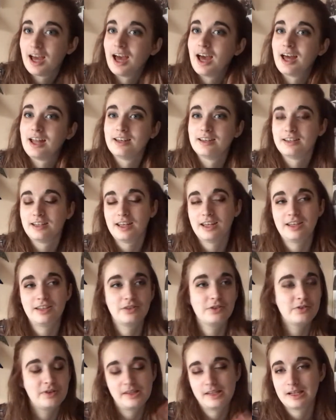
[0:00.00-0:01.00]
and he's
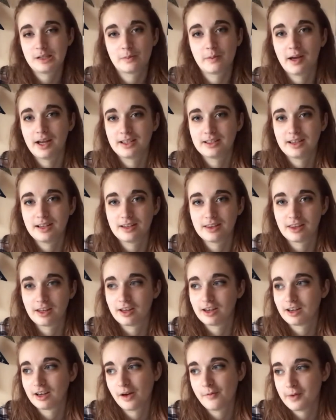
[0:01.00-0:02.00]
always expected
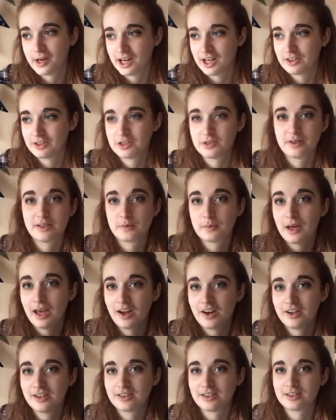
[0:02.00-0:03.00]
that coming out to his
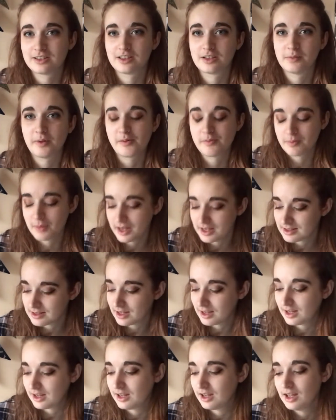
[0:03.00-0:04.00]
parents is going to be
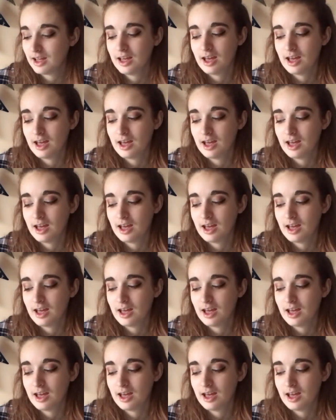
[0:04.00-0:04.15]
messy